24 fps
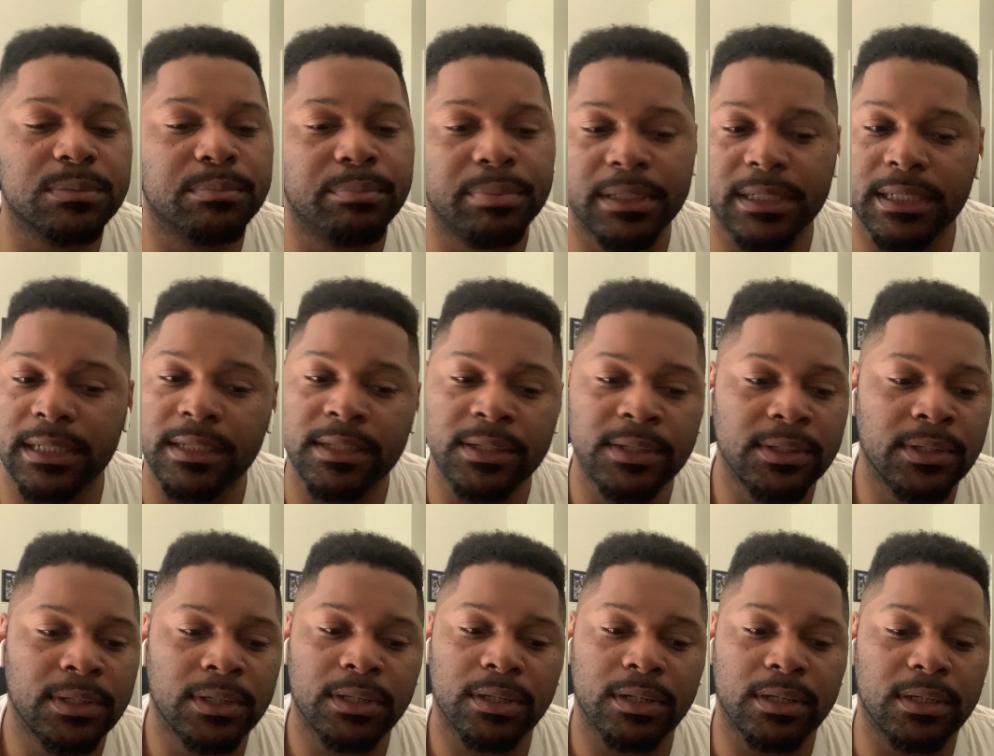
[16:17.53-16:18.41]
But,
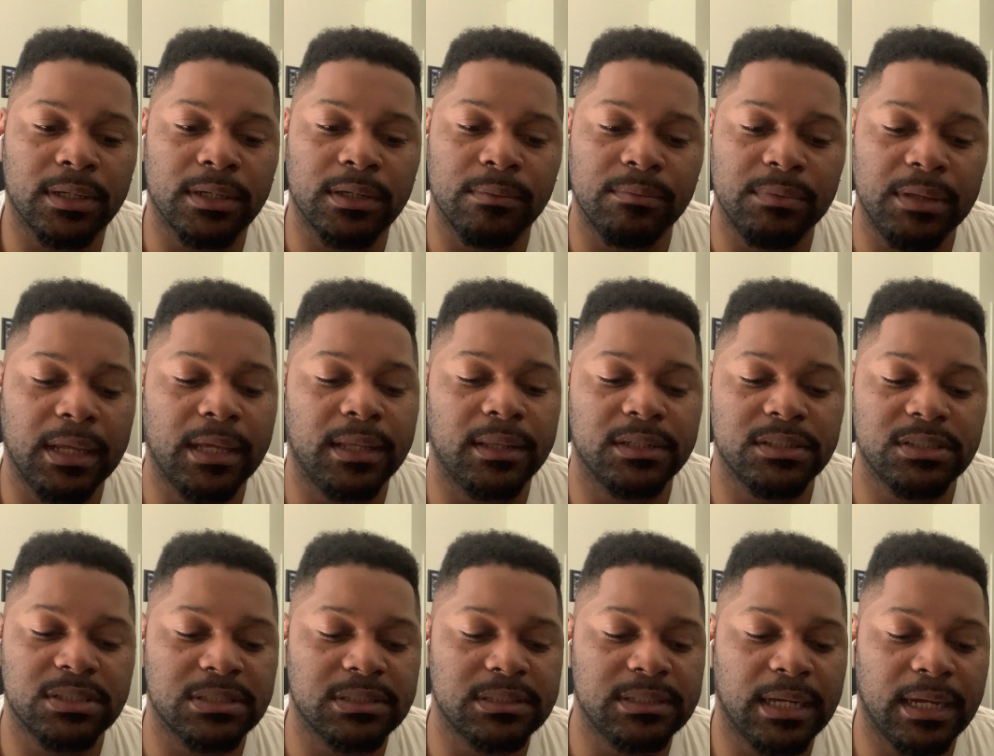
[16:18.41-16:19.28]
um, yeah, they're
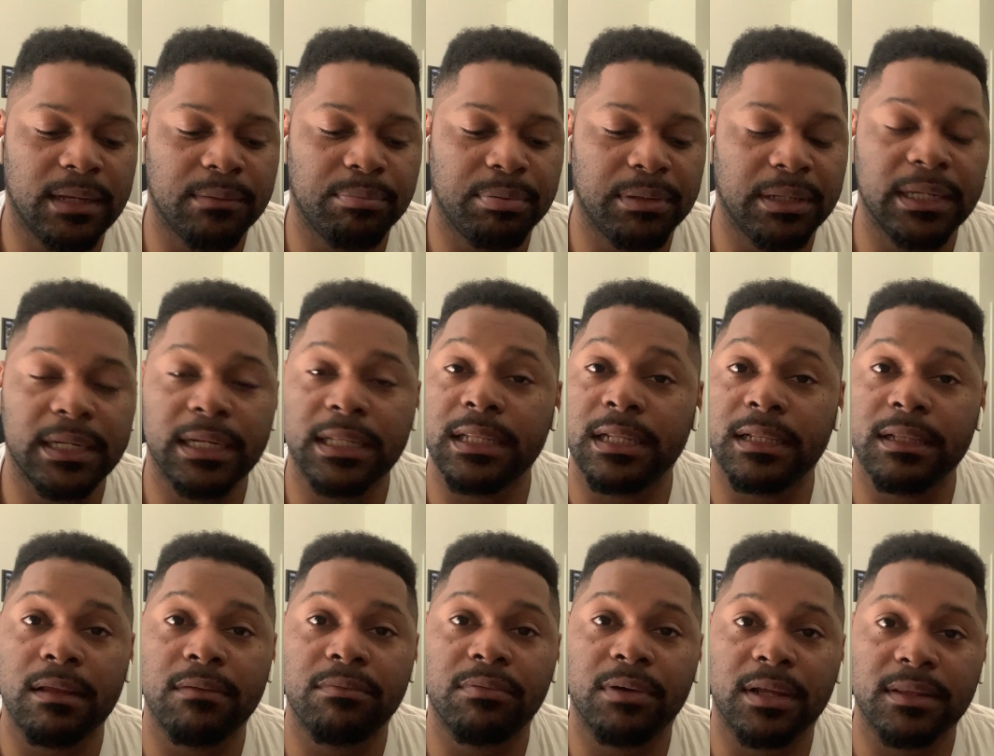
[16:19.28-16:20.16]
just not playing at the
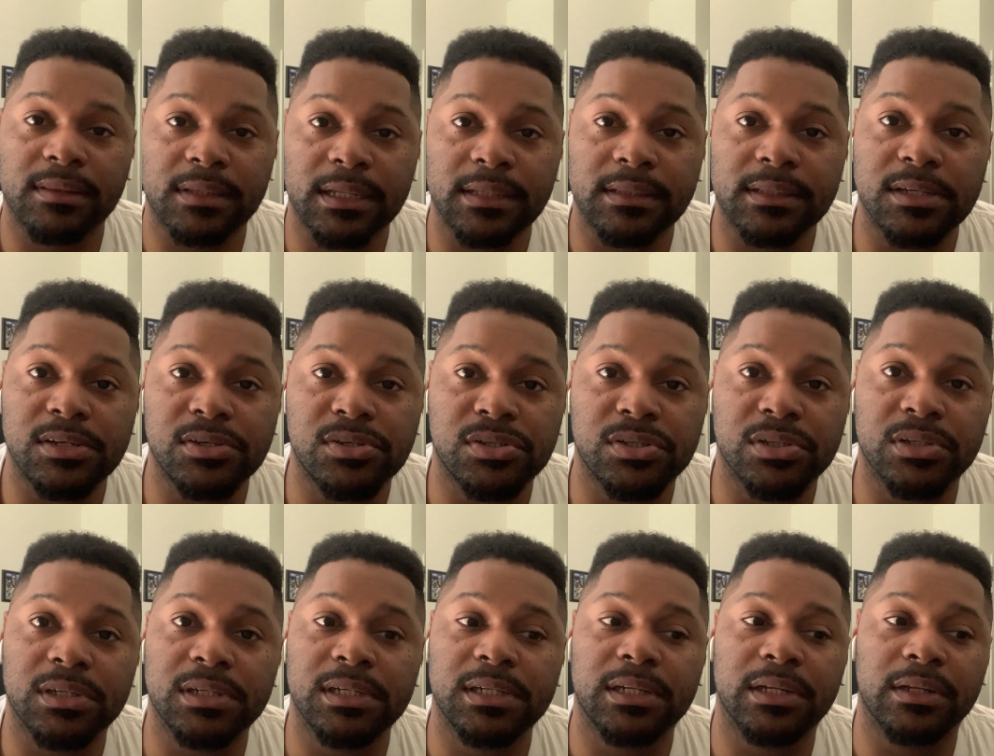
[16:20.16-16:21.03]
level I think they
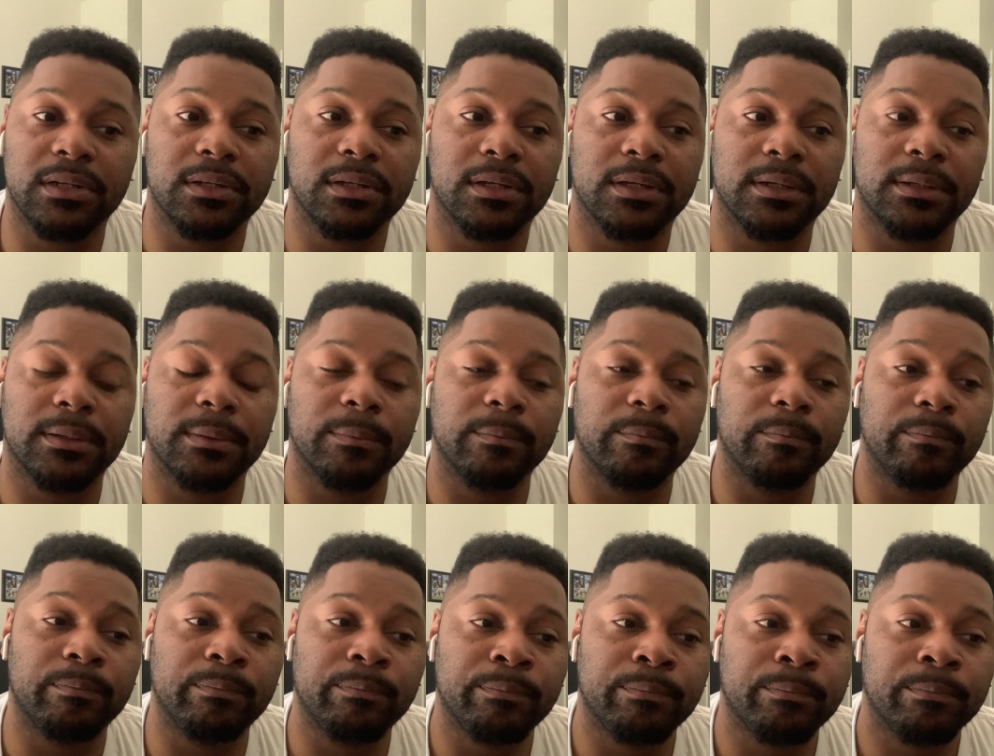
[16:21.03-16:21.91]
should. And, um,